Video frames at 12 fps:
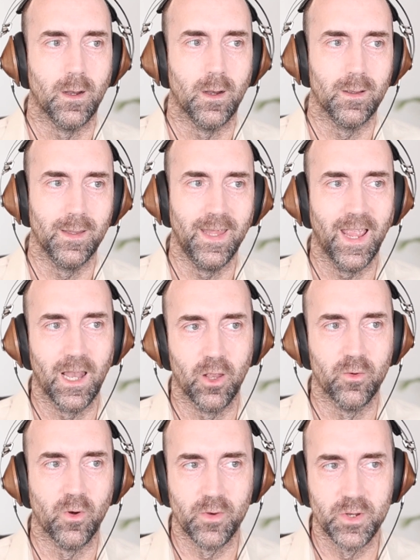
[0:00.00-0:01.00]

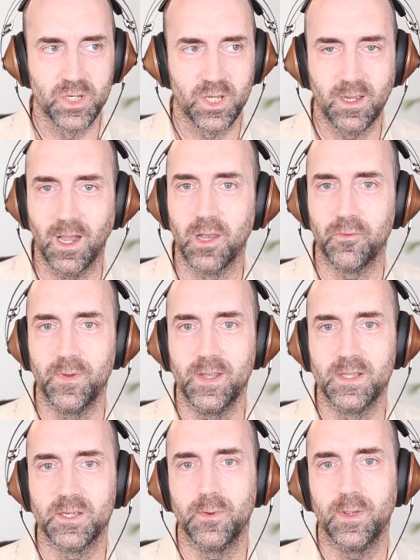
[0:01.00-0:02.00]
yellow orangey coloring
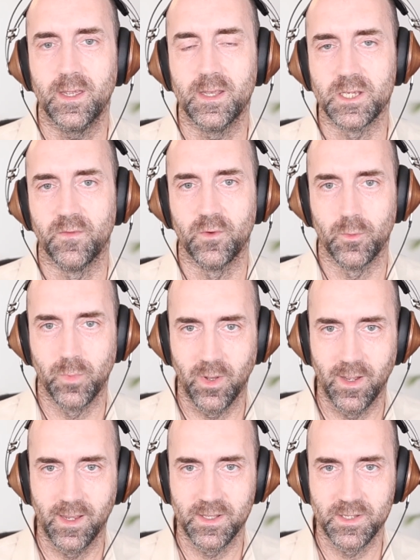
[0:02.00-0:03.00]
to it, and so if you're
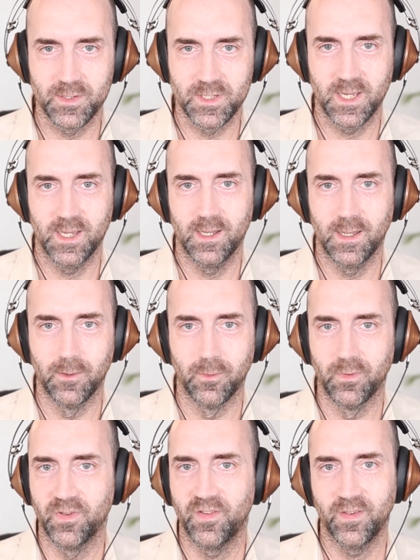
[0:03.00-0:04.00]
applying it to your skin, it
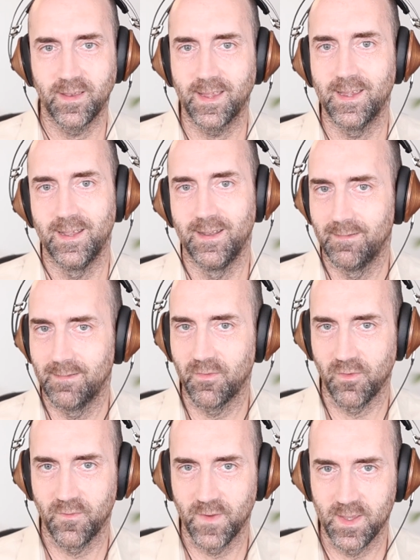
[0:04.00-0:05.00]
will stain
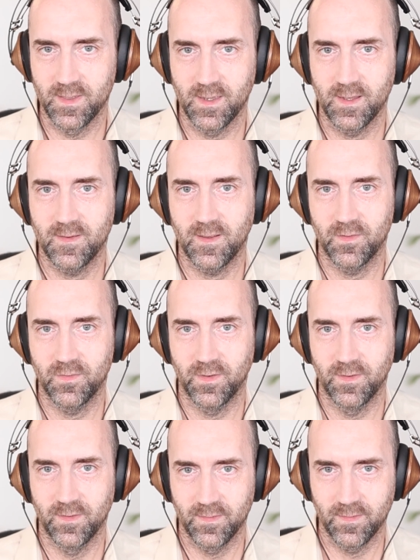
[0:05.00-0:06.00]
everything that it
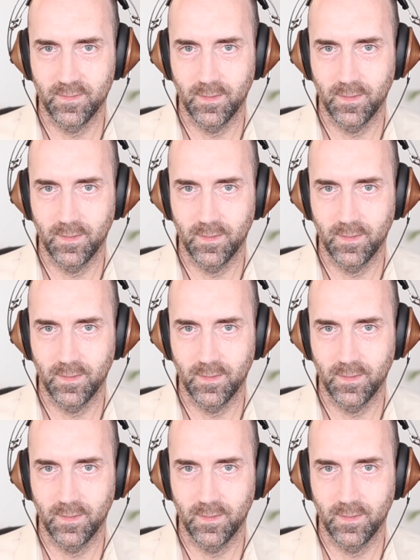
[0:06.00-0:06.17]
touches,